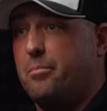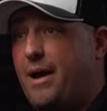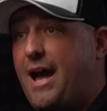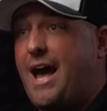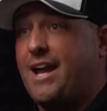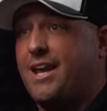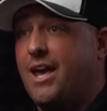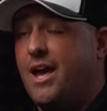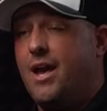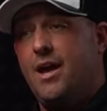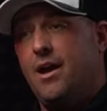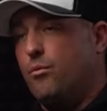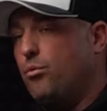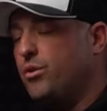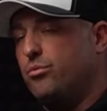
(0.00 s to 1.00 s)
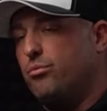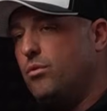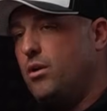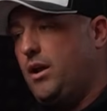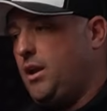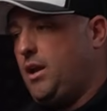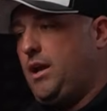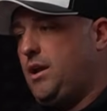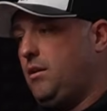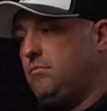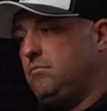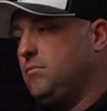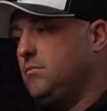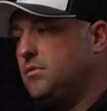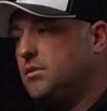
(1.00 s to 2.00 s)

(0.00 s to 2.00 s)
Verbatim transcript: her back with, and, and